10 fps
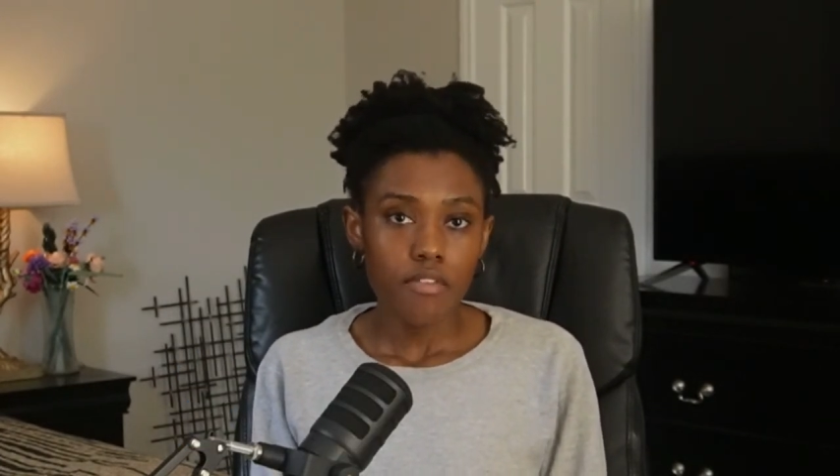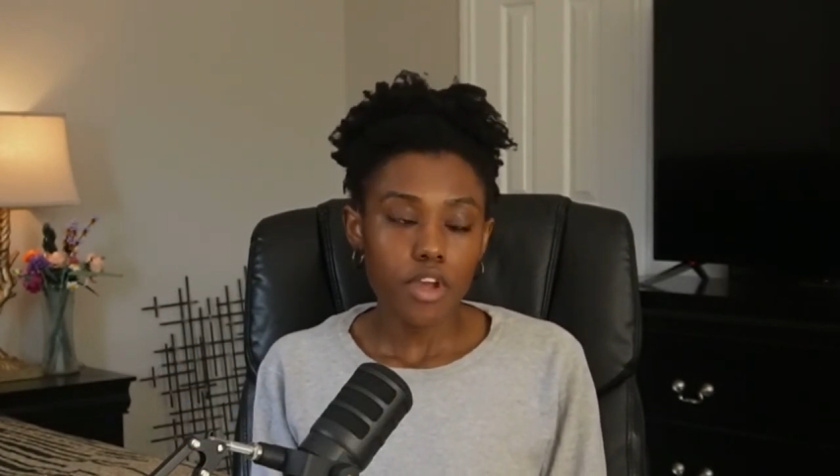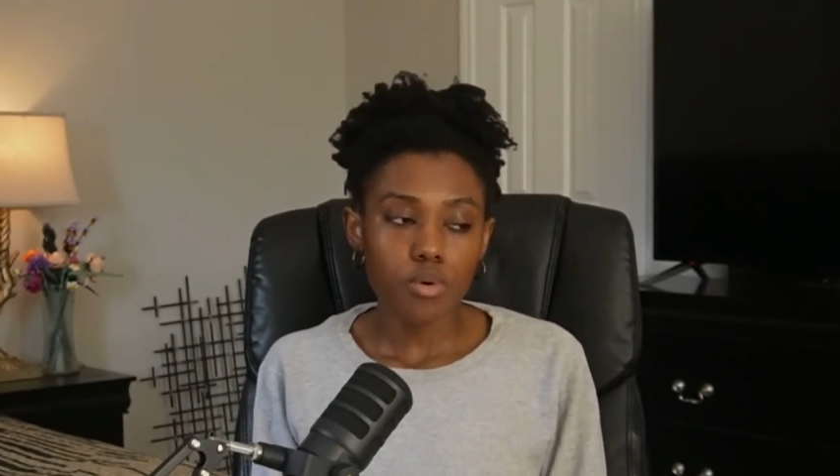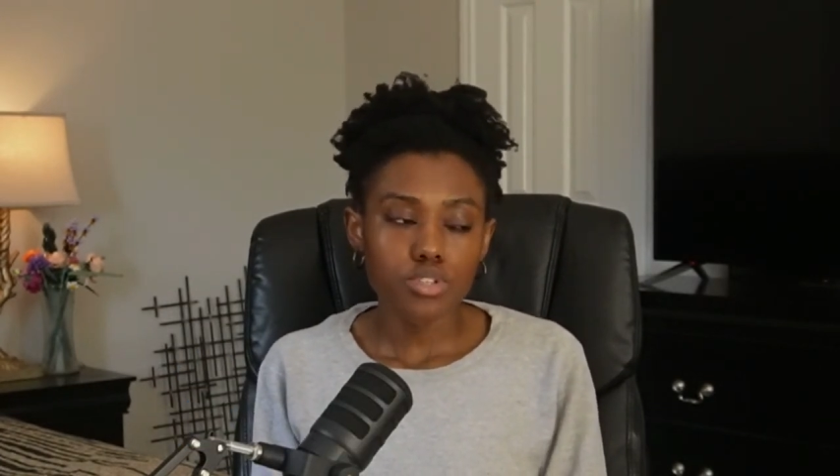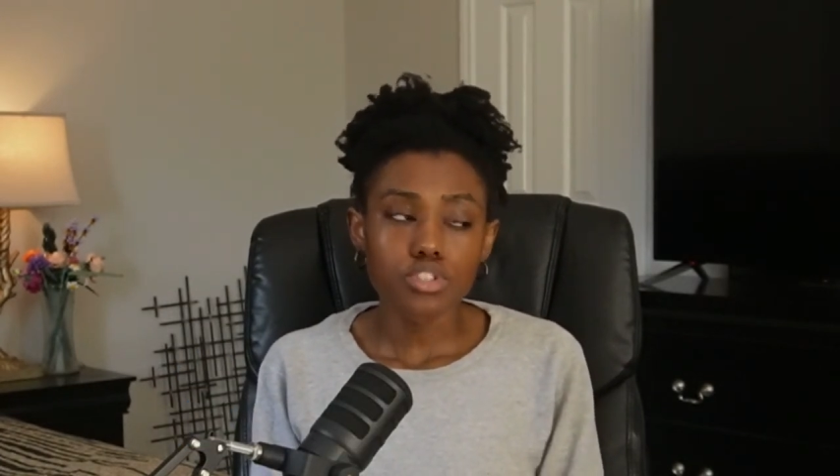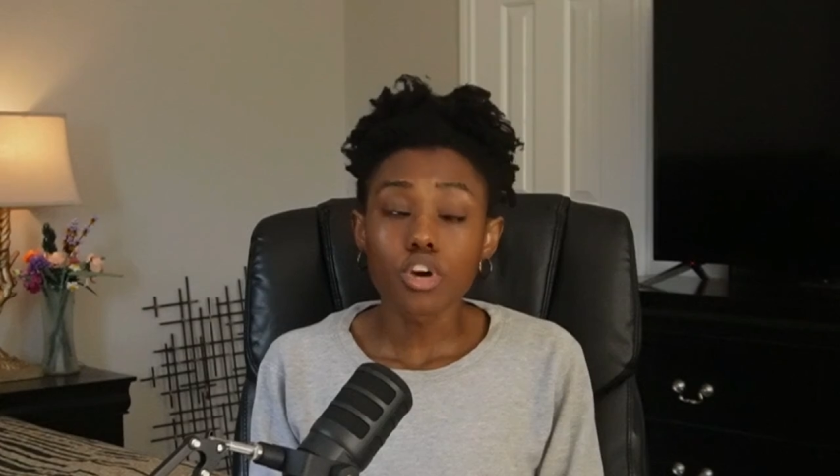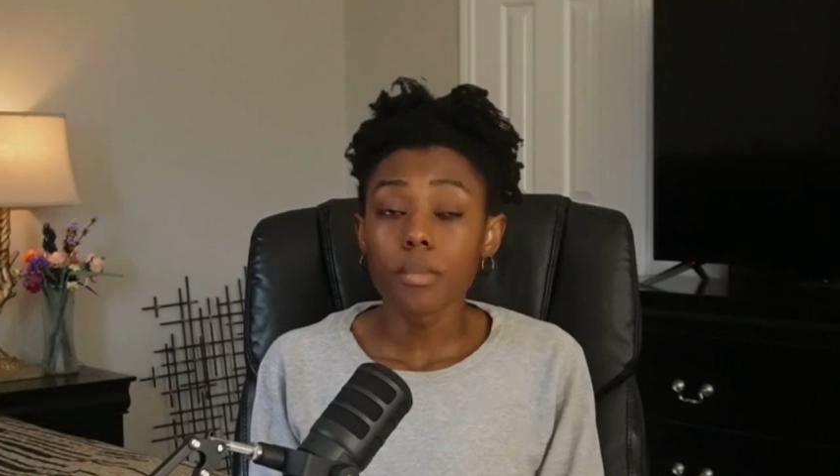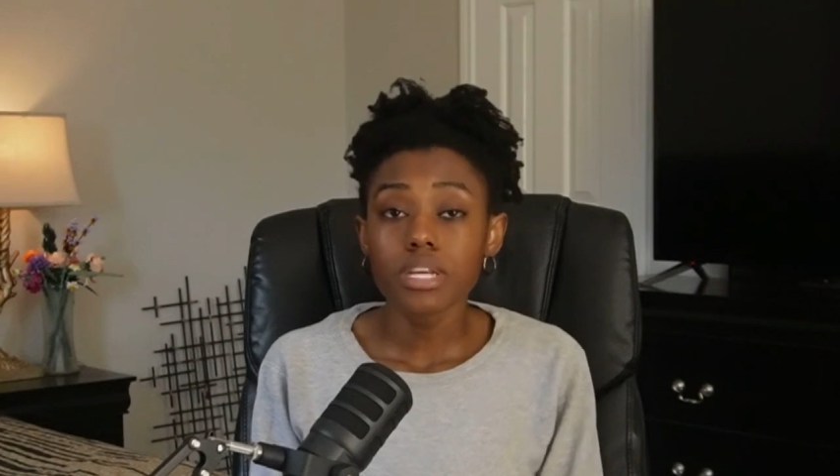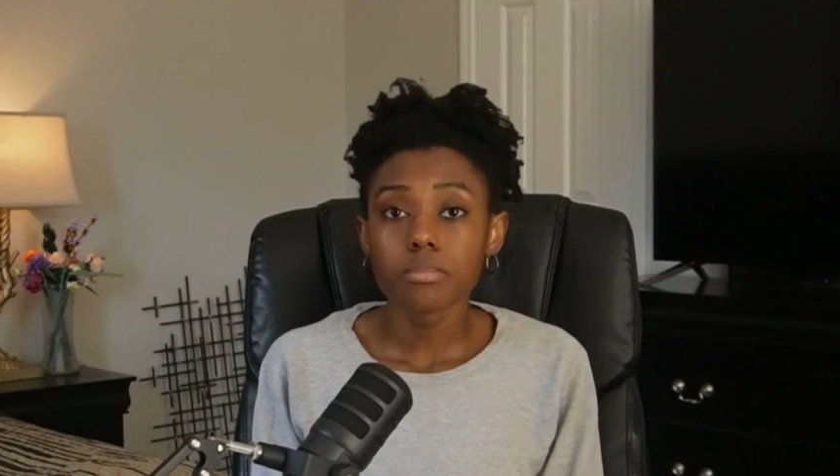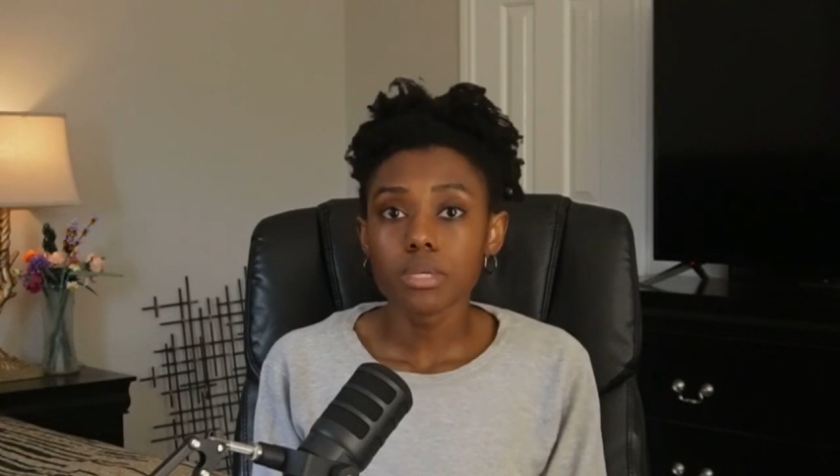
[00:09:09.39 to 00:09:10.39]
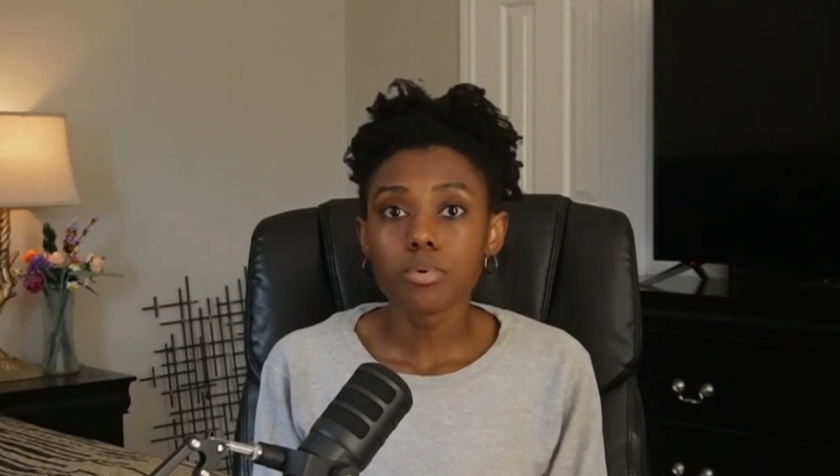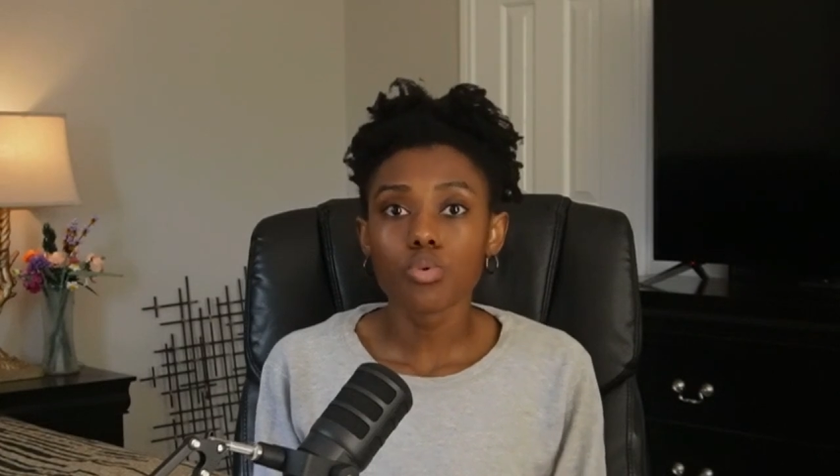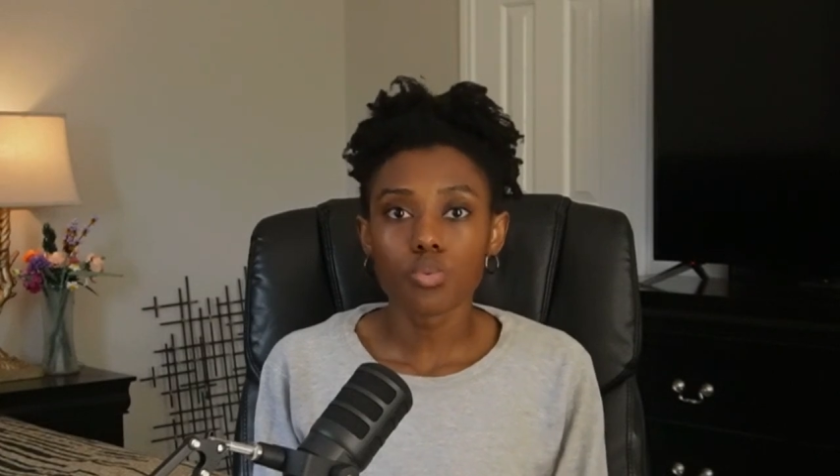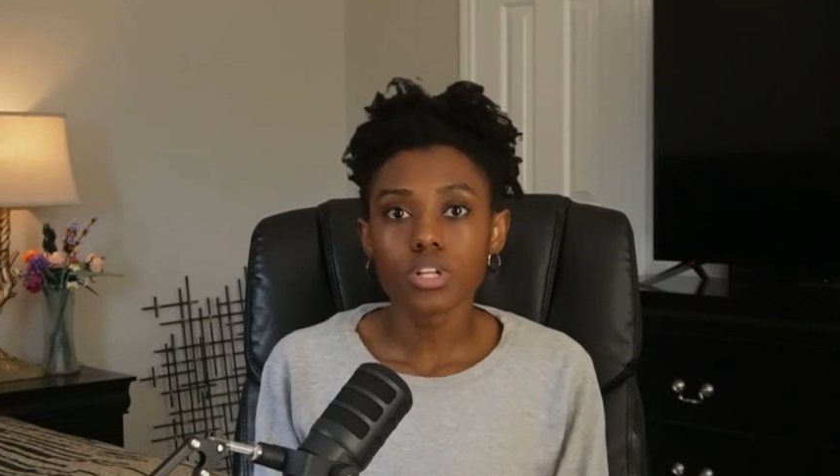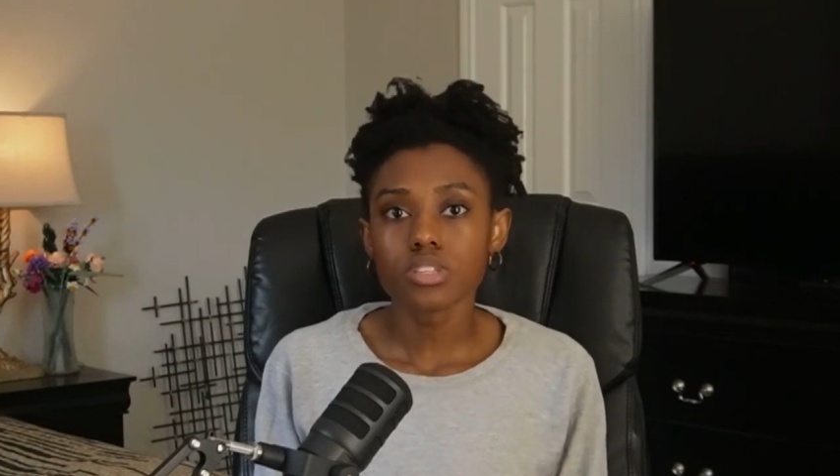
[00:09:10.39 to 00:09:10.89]
there were so many
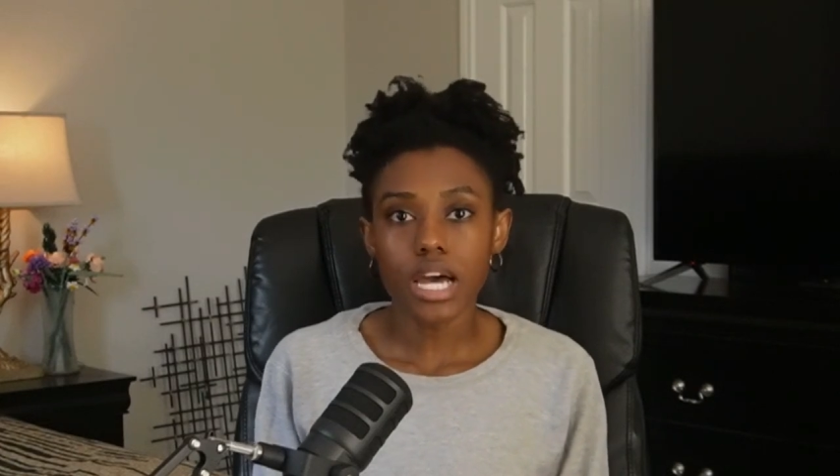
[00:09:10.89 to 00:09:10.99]
people with